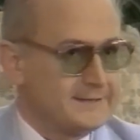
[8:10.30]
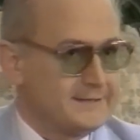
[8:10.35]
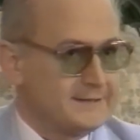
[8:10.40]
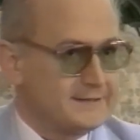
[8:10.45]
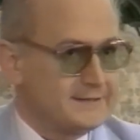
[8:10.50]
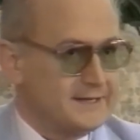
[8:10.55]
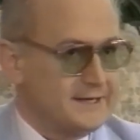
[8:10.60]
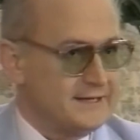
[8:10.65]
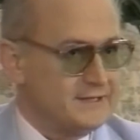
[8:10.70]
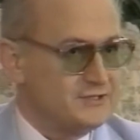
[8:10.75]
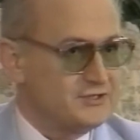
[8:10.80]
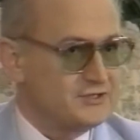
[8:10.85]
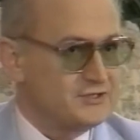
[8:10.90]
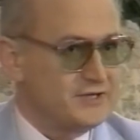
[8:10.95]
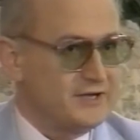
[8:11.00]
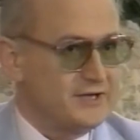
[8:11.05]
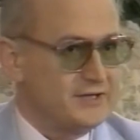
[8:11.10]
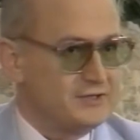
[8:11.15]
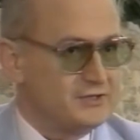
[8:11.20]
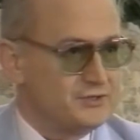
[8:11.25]
that I
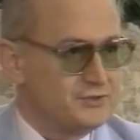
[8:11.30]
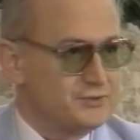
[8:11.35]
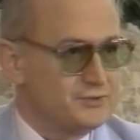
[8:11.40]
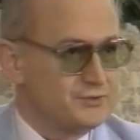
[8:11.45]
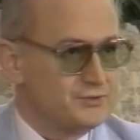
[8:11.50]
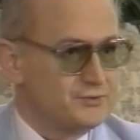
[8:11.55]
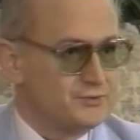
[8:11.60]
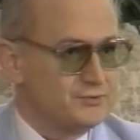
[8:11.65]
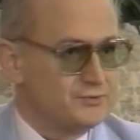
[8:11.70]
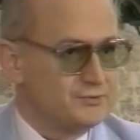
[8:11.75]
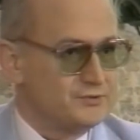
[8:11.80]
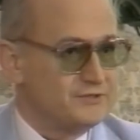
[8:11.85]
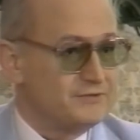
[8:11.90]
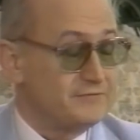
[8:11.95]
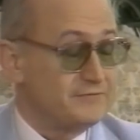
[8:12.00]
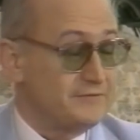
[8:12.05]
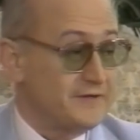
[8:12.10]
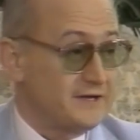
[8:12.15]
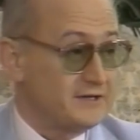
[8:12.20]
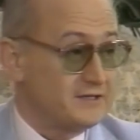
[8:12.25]
decided to
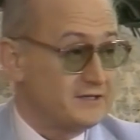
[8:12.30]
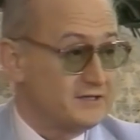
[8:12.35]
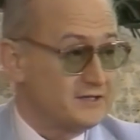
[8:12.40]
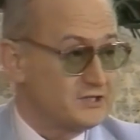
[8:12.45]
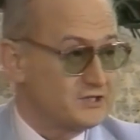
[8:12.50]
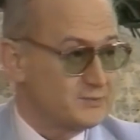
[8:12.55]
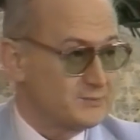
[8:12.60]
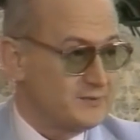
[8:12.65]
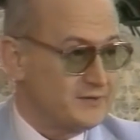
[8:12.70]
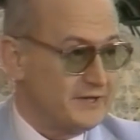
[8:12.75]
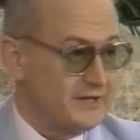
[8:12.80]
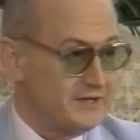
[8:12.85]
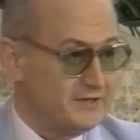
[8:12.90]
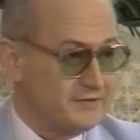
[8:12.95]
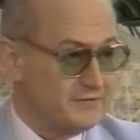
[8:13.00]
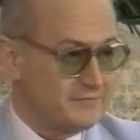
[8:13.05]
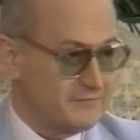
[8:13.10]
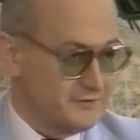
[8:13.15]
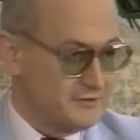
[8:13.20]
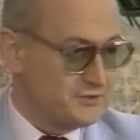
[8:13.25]
defect and explain
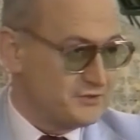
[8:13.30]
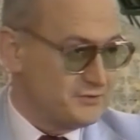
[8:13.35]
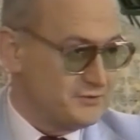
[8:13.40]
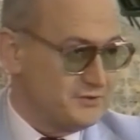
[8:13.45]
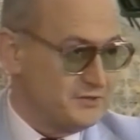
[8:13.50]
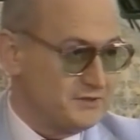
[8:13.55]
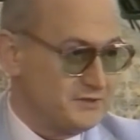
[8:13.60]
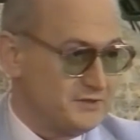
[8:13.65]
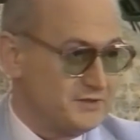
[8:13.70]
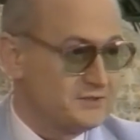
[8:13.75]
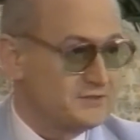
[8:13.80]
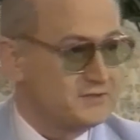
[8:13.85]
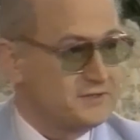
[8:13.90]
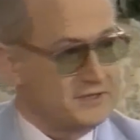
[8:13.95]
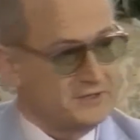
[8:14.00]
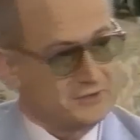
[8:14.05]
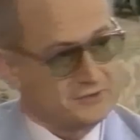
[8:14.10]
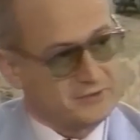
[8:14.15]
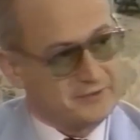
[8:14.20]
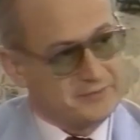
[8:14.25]
at first to Indians,
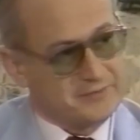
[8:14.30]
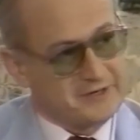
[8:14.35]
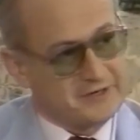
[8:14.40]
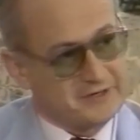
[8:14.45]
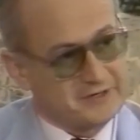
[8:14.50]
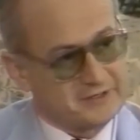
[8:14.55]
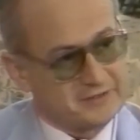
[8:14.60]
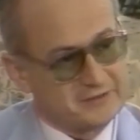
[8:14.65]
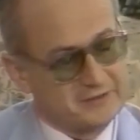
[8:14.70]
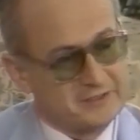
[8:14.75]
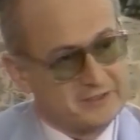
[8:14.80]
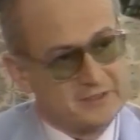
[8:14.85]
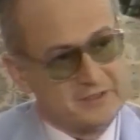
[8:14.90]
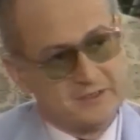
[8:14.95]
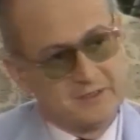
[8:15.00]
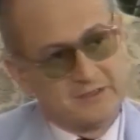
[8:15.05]
then to American